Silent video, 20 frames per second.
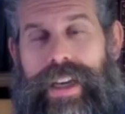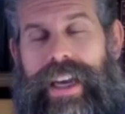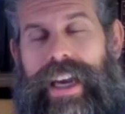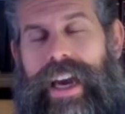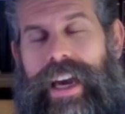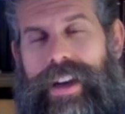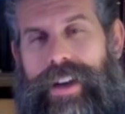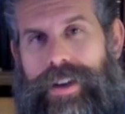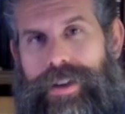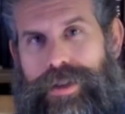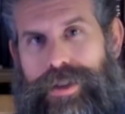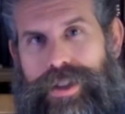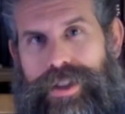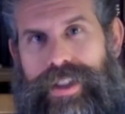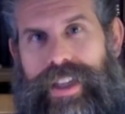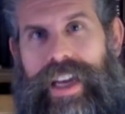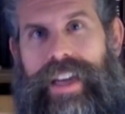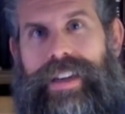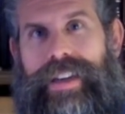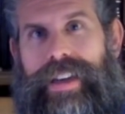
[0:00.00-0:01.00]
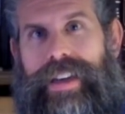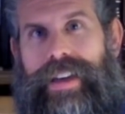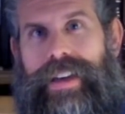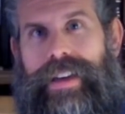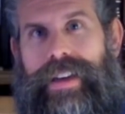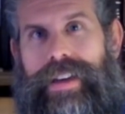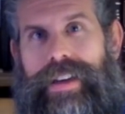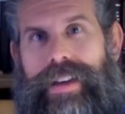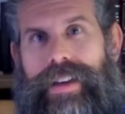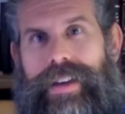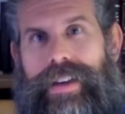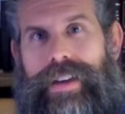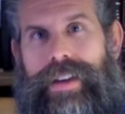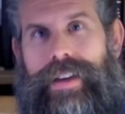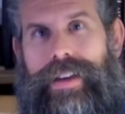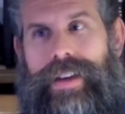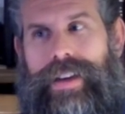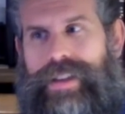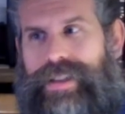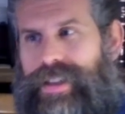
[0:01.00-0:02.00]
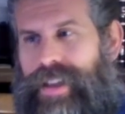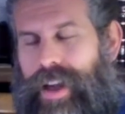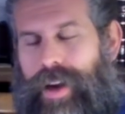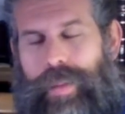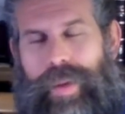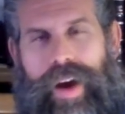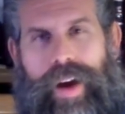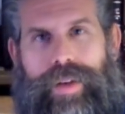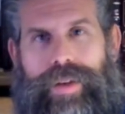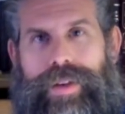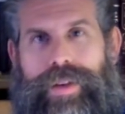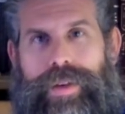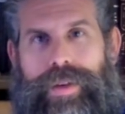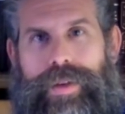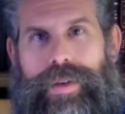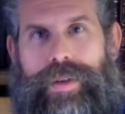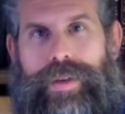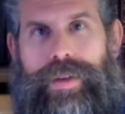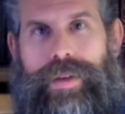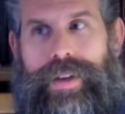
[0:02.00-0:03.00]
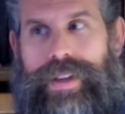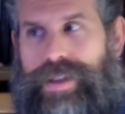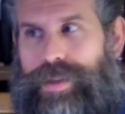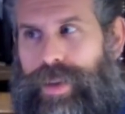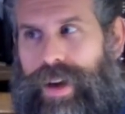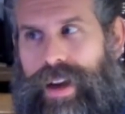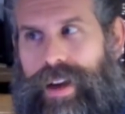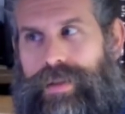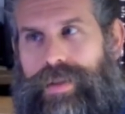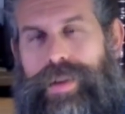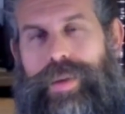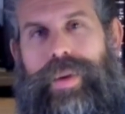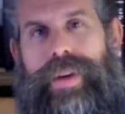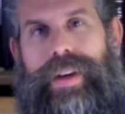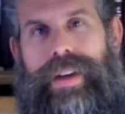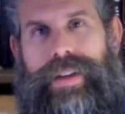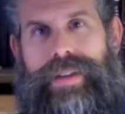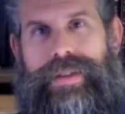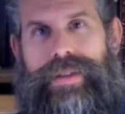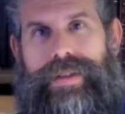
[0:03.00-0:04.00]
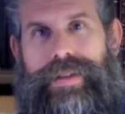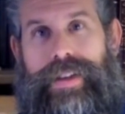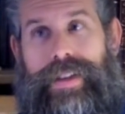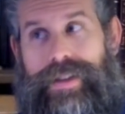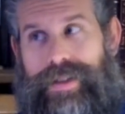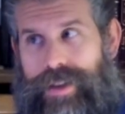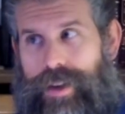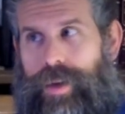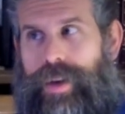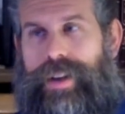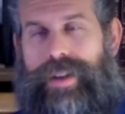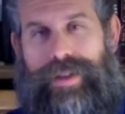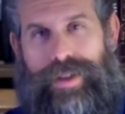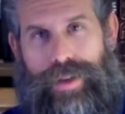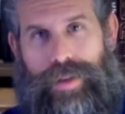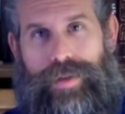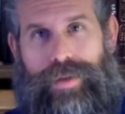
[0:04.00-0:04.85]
and understanding, it's not about you. It's about everyone else, and so on and so